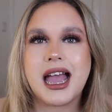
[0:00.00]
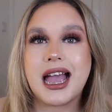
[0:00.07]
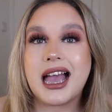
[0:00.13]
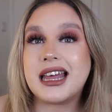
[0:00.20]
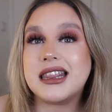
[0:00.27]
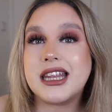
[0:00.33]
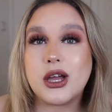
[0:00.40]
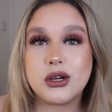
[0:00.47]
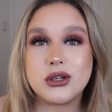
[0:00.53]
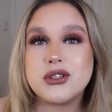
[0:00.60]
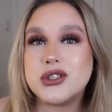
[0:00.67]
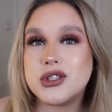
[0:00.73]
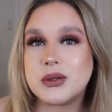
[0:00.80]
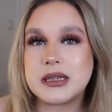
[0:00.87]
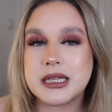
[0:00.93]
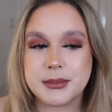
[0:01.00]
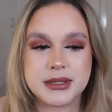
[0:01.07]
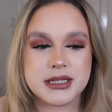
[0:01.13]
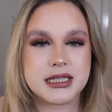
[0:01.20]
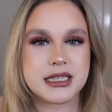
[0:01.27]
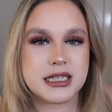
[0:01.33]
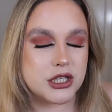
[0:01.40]
and they also do
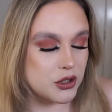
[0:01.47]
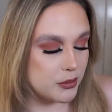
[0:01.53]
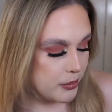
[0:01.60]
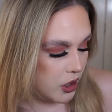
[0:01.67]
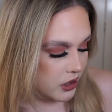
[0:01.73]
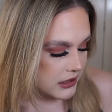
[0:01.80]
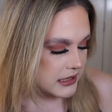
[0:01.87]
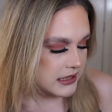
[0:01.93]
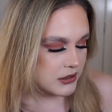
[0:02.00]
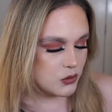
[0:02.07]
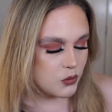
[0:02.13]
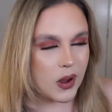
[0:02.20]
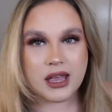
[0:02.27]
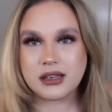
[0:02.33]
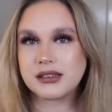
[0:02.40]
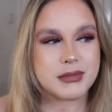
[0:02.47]
limited edition boxes as well.